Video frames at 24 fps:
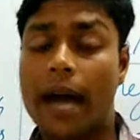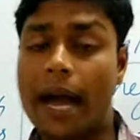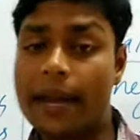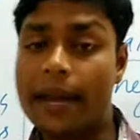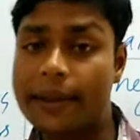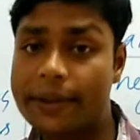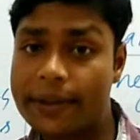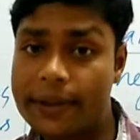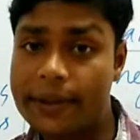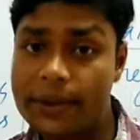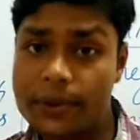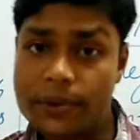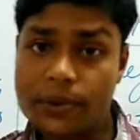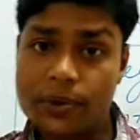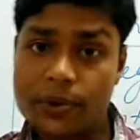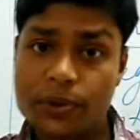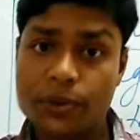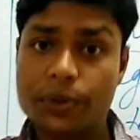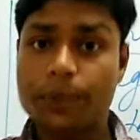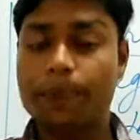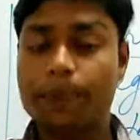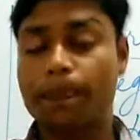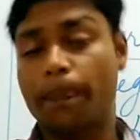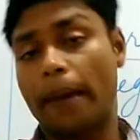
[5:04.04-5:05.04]
I used
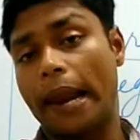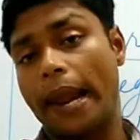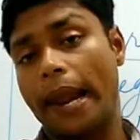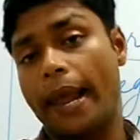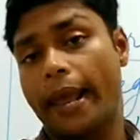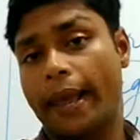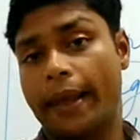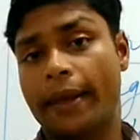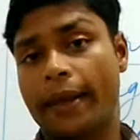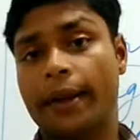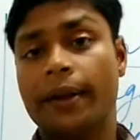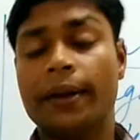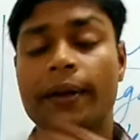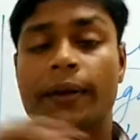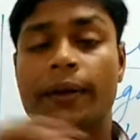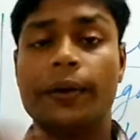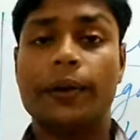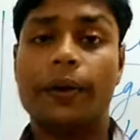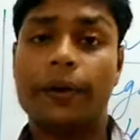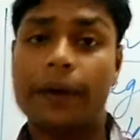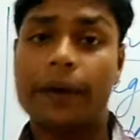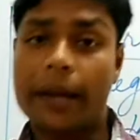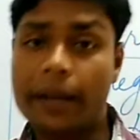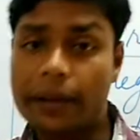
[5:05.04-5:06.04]
to play,
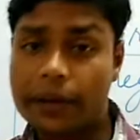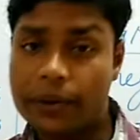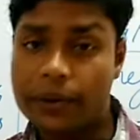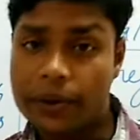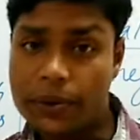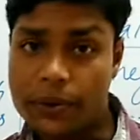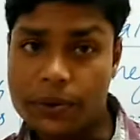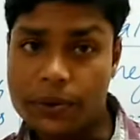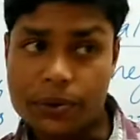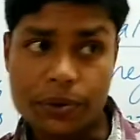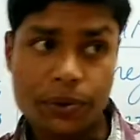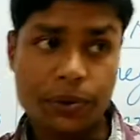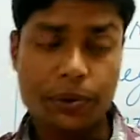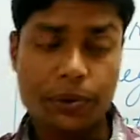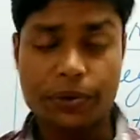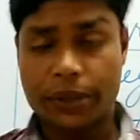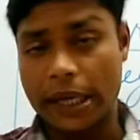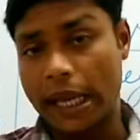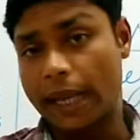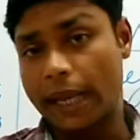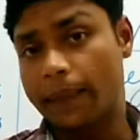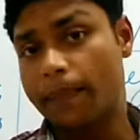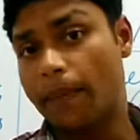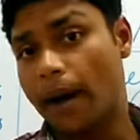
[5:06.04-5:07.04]
or I used to
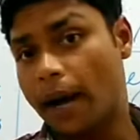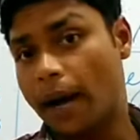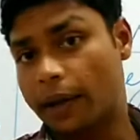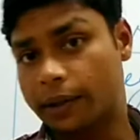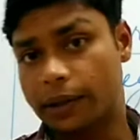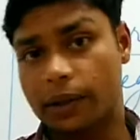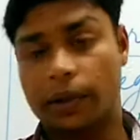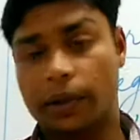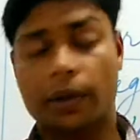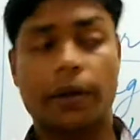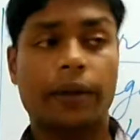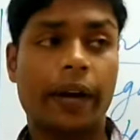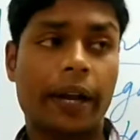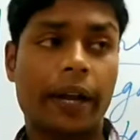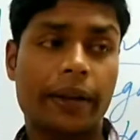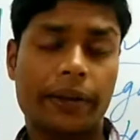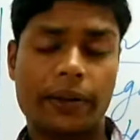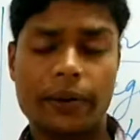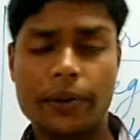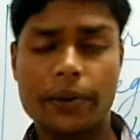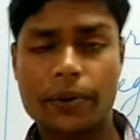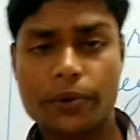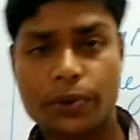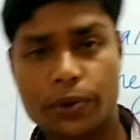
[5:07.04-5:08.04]
take bath, or
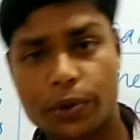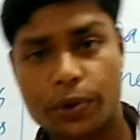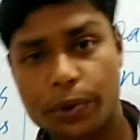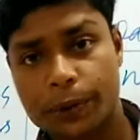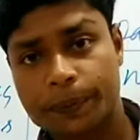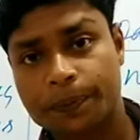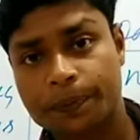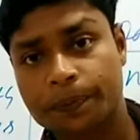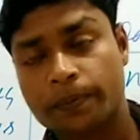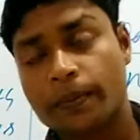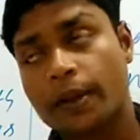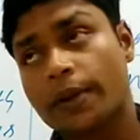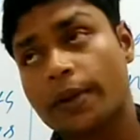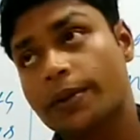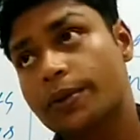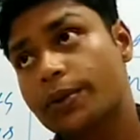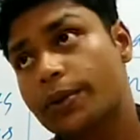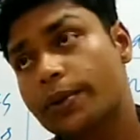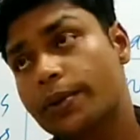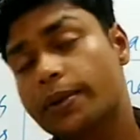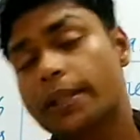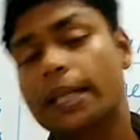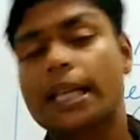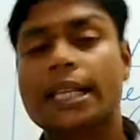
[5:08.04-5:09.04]
I used to
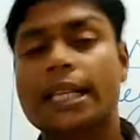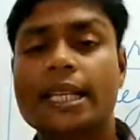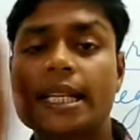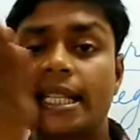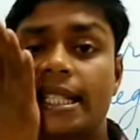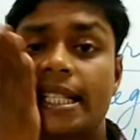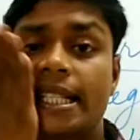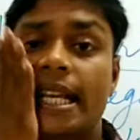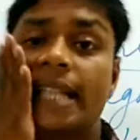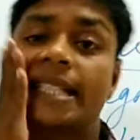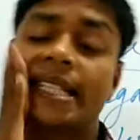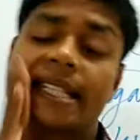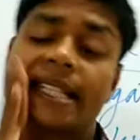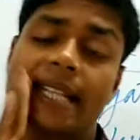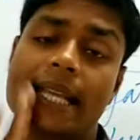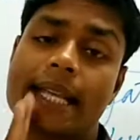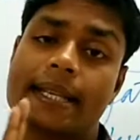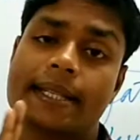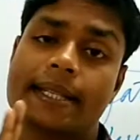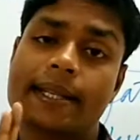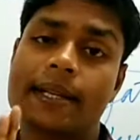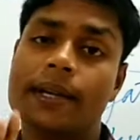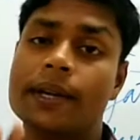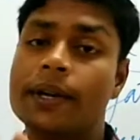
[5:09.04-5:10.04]
do such and such
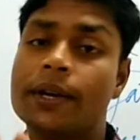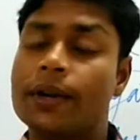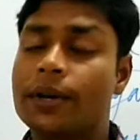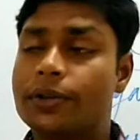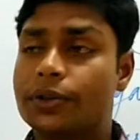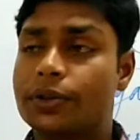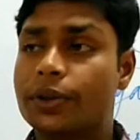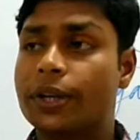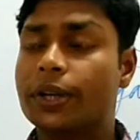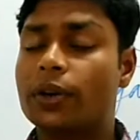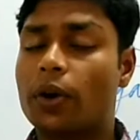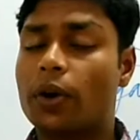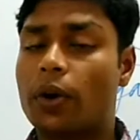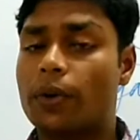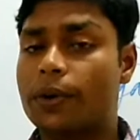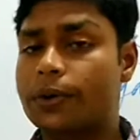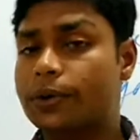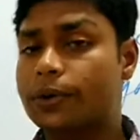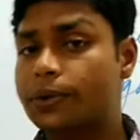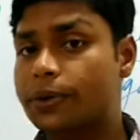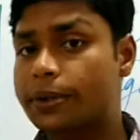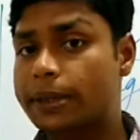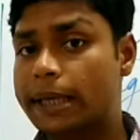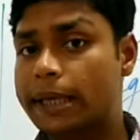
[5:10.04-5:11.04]
things. So in order
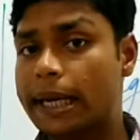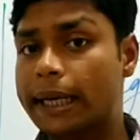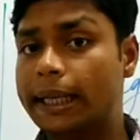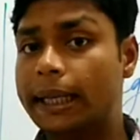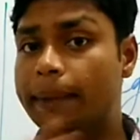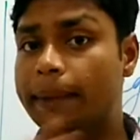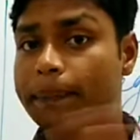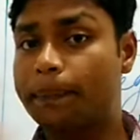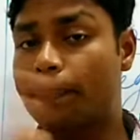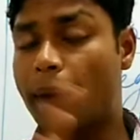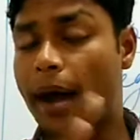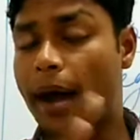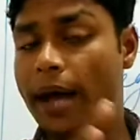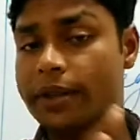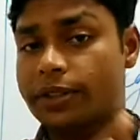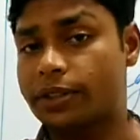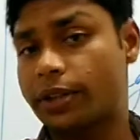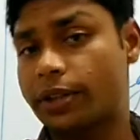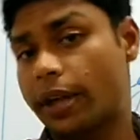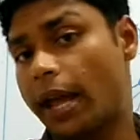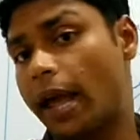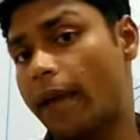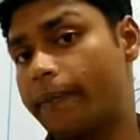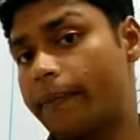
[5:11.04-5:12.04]
to state the past
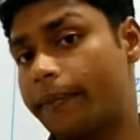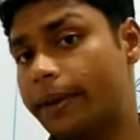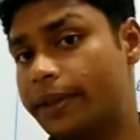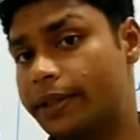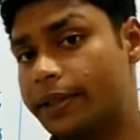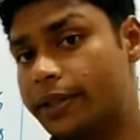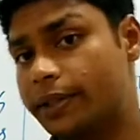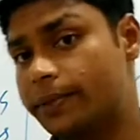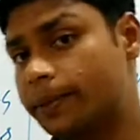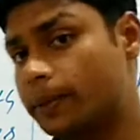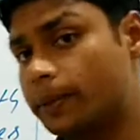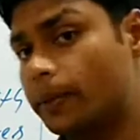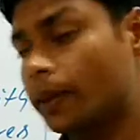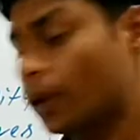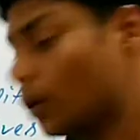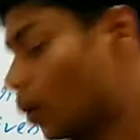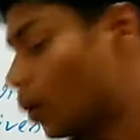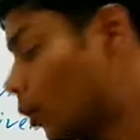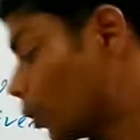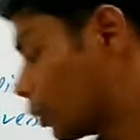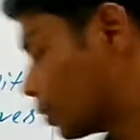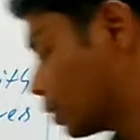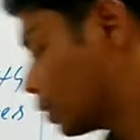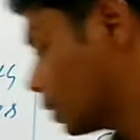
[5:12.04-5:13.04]
habits
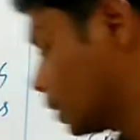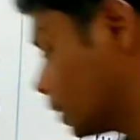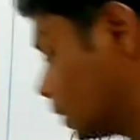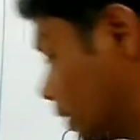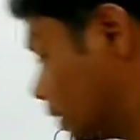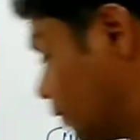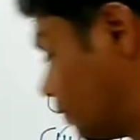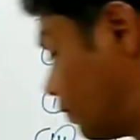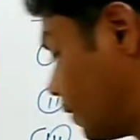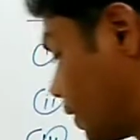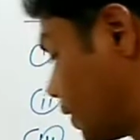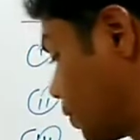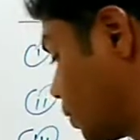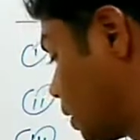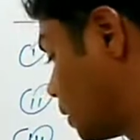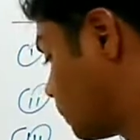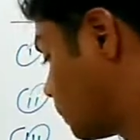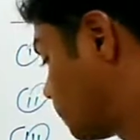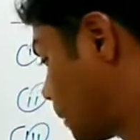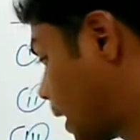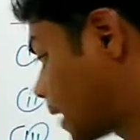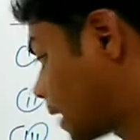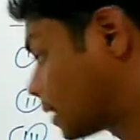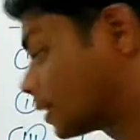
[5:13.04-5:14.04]
or the
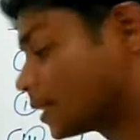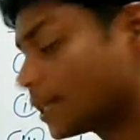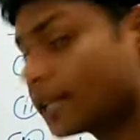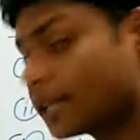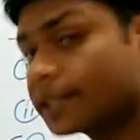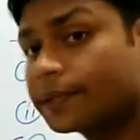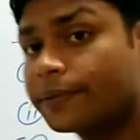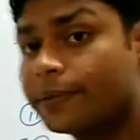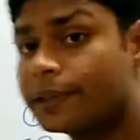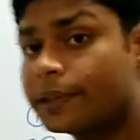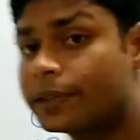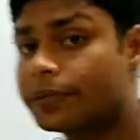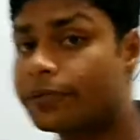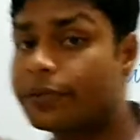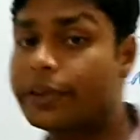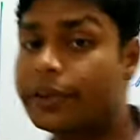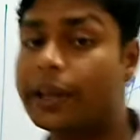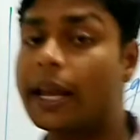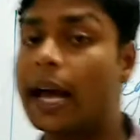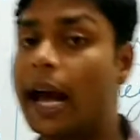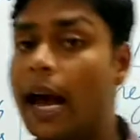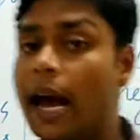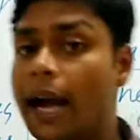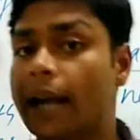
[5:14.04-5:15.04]
frequent practices which
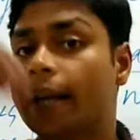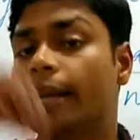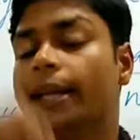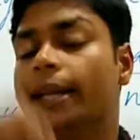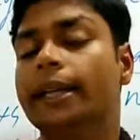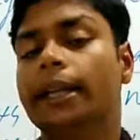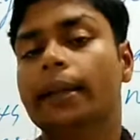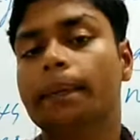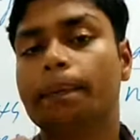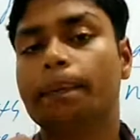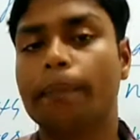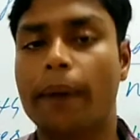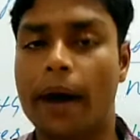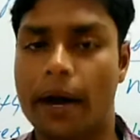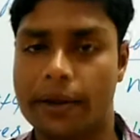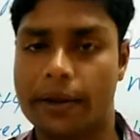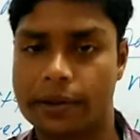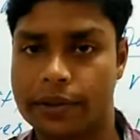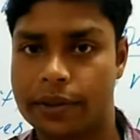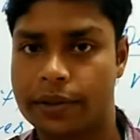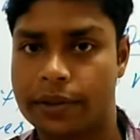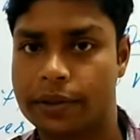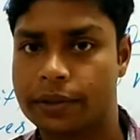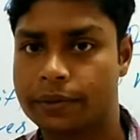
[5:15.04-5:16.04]
we had in the
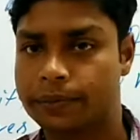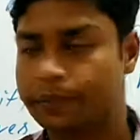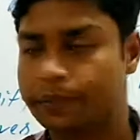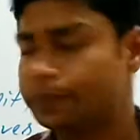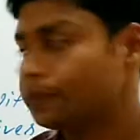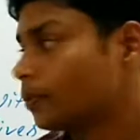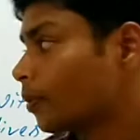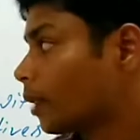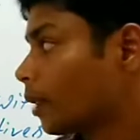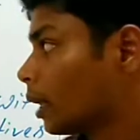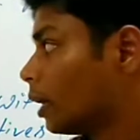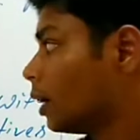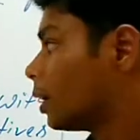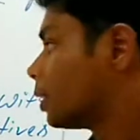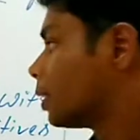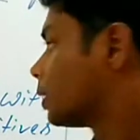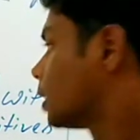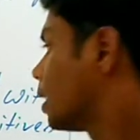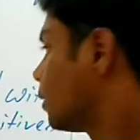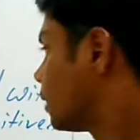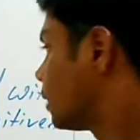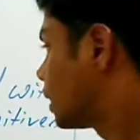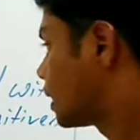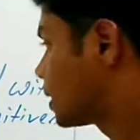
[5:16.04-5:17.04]
past.
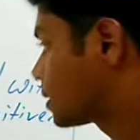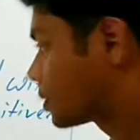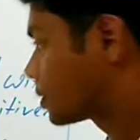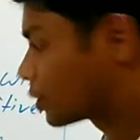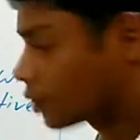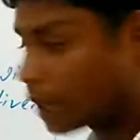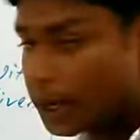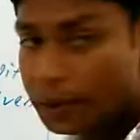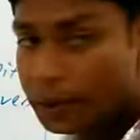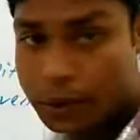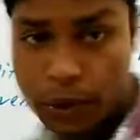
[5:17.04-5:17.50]
Now let us turn